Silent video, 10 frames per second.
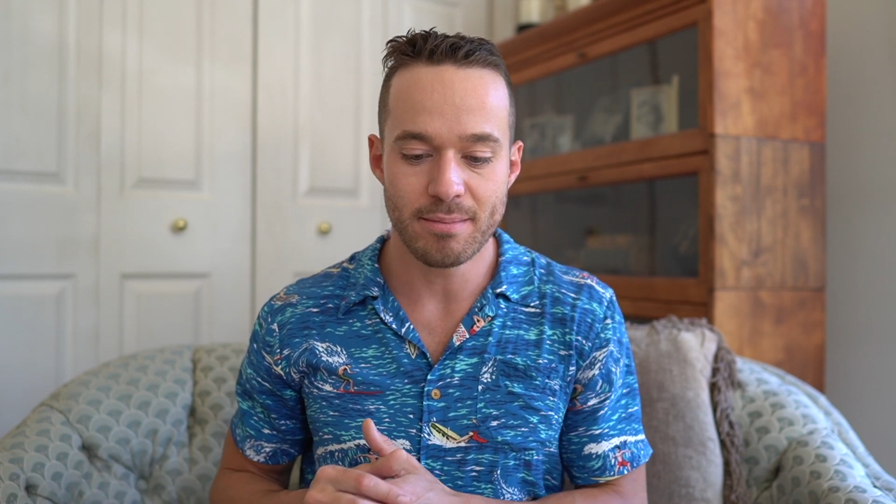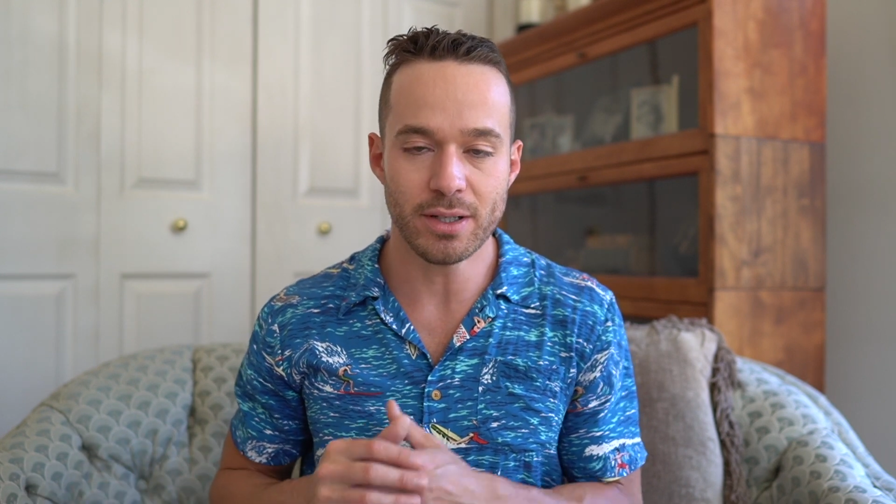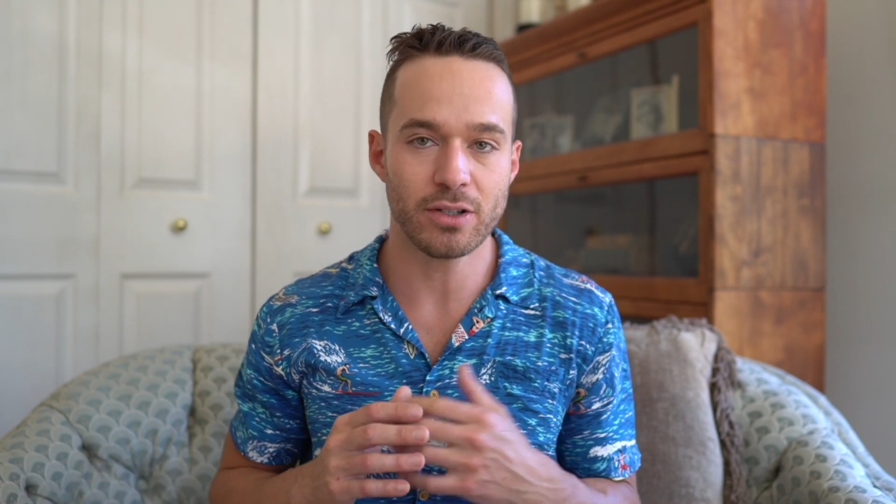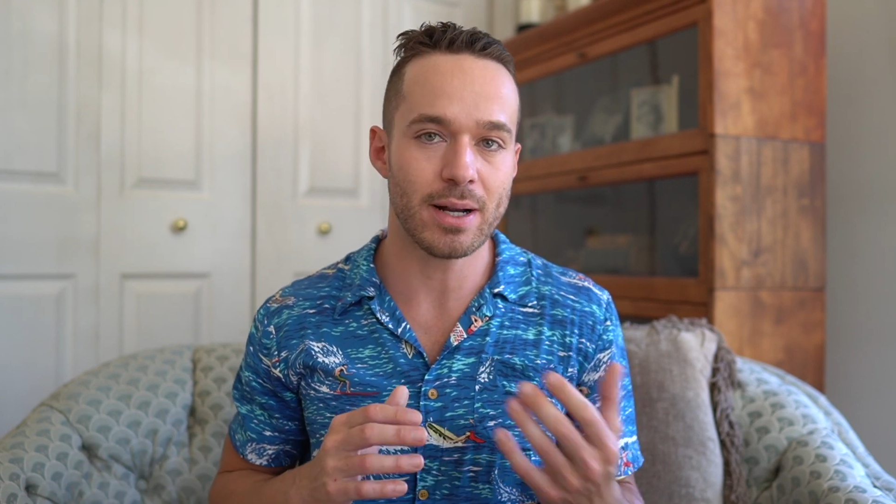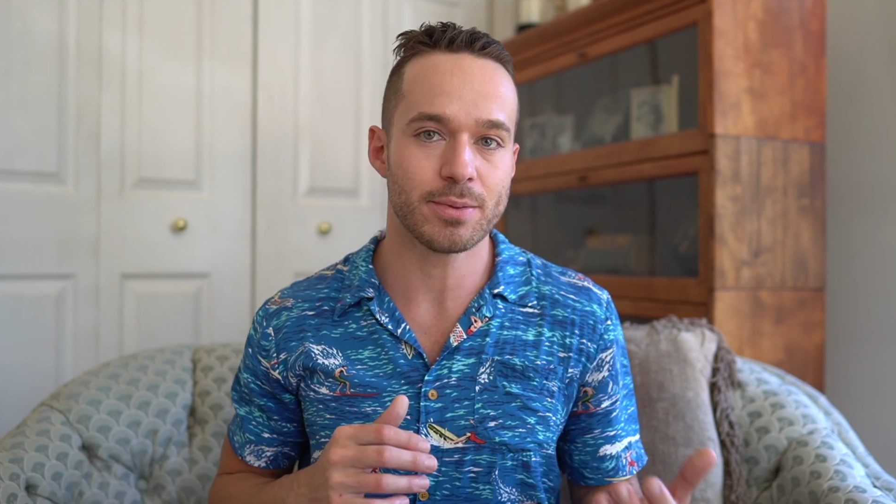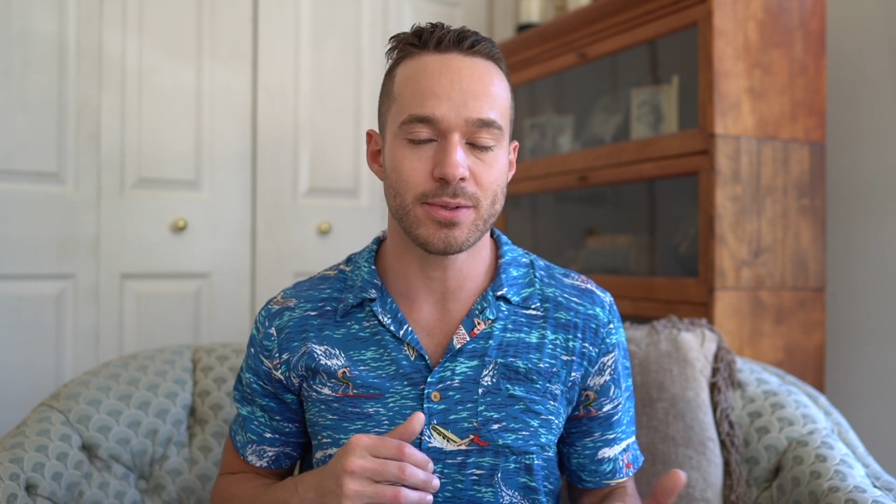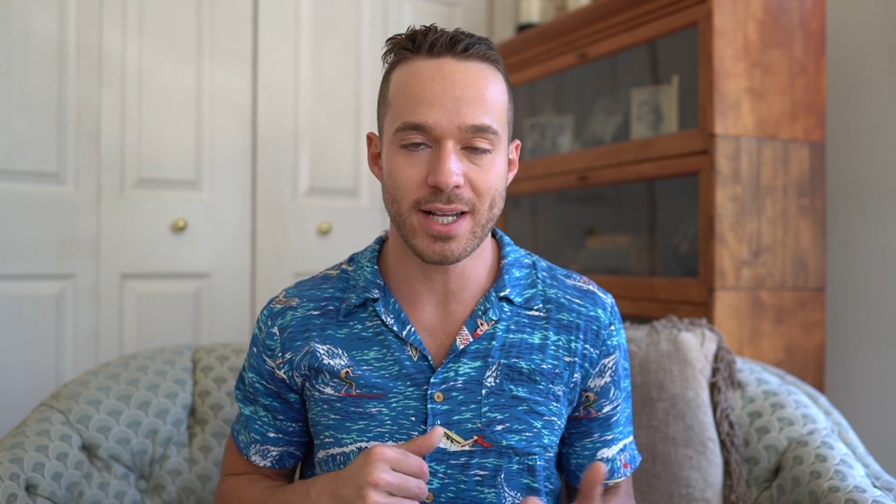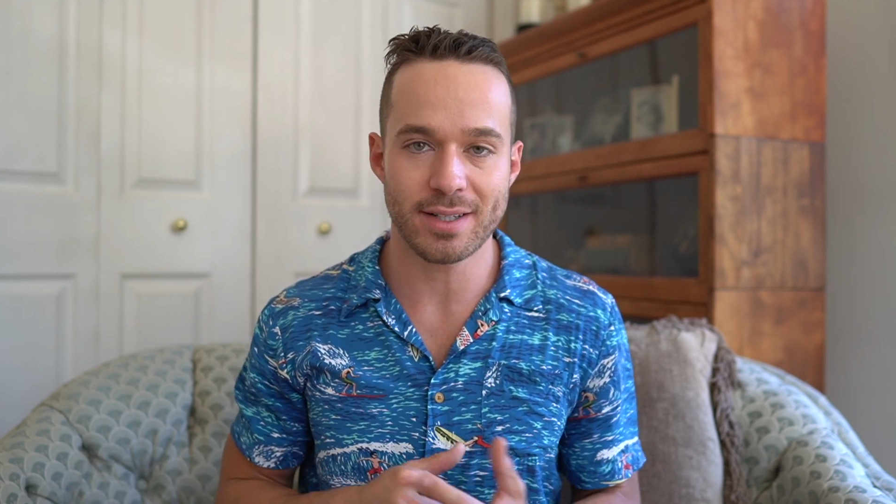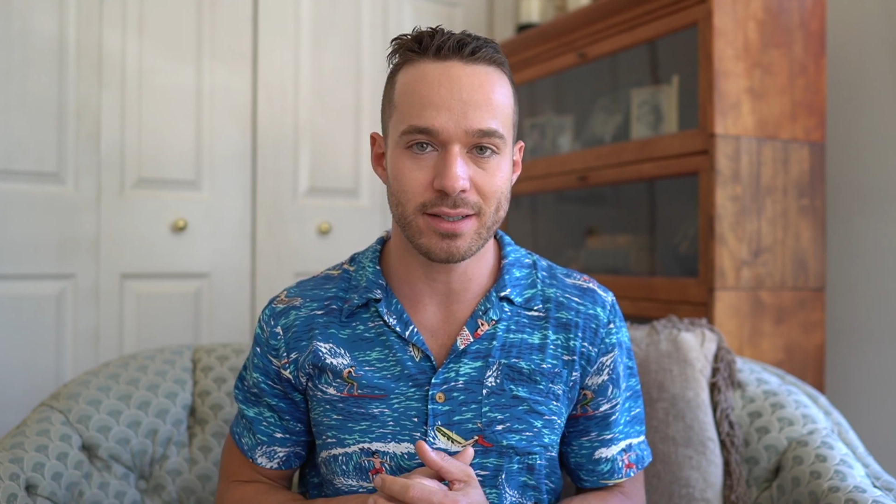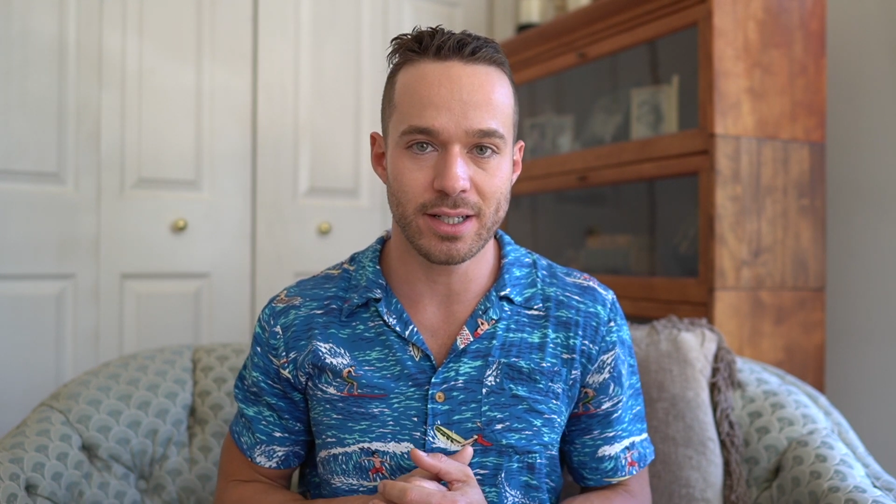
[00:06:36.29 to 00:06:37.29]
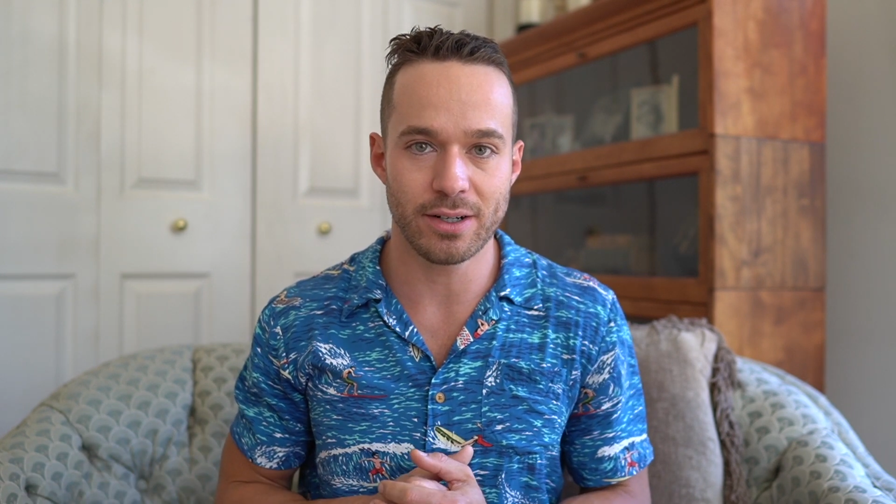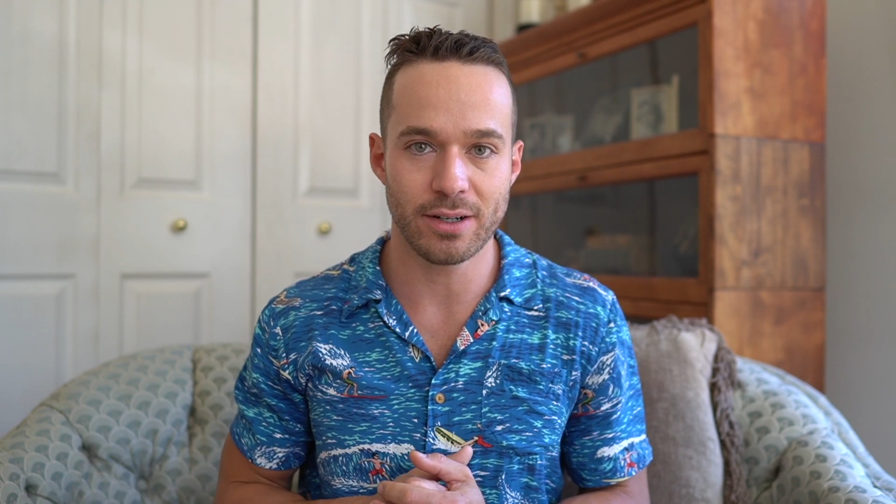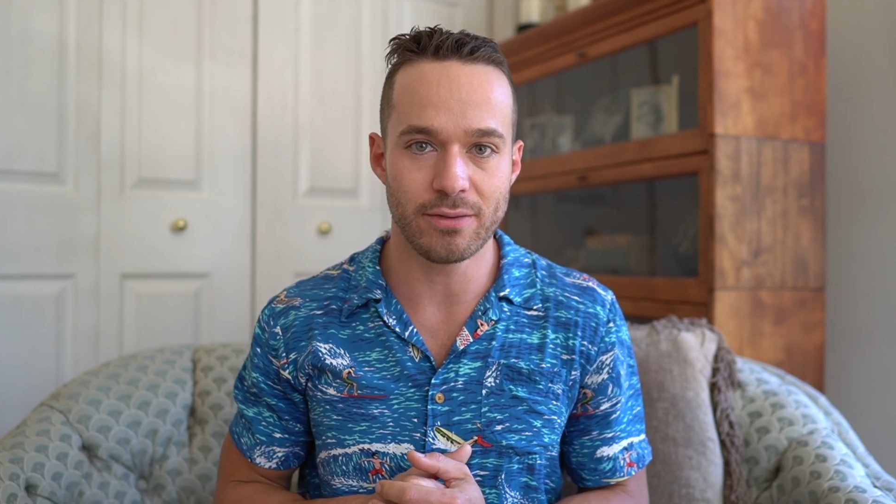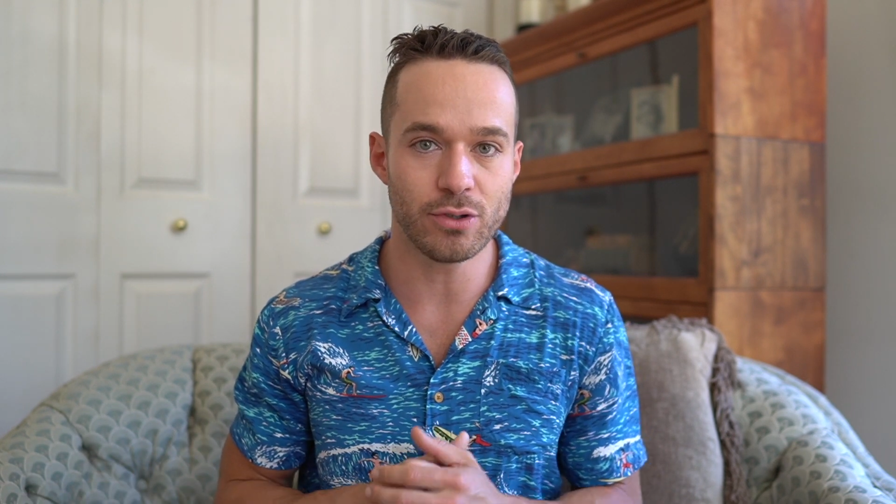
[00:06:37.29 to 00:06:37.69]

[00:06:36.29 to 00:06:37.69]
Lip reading: milligrams per deciliter